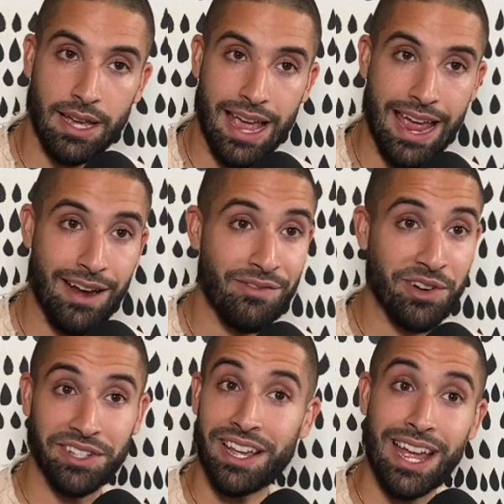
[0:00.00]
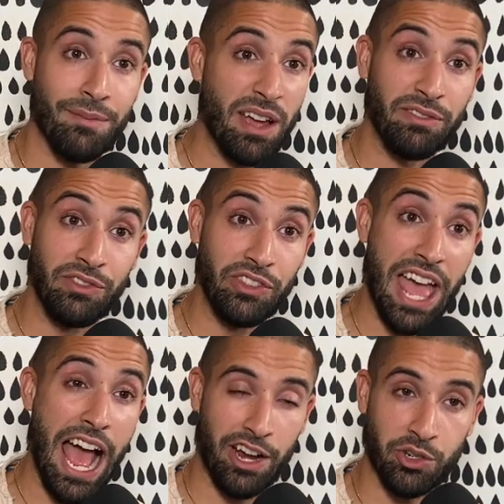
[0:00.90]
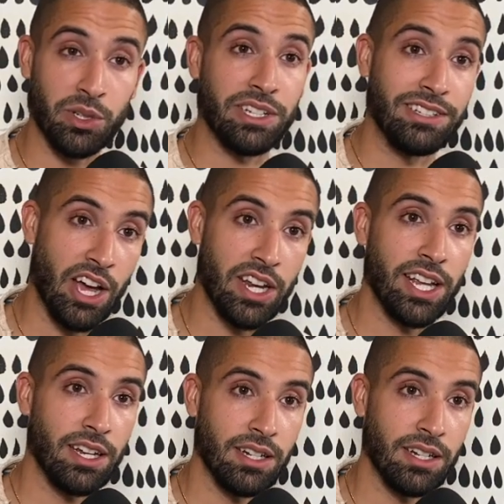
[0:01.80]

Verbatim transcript: every time I've actually done it,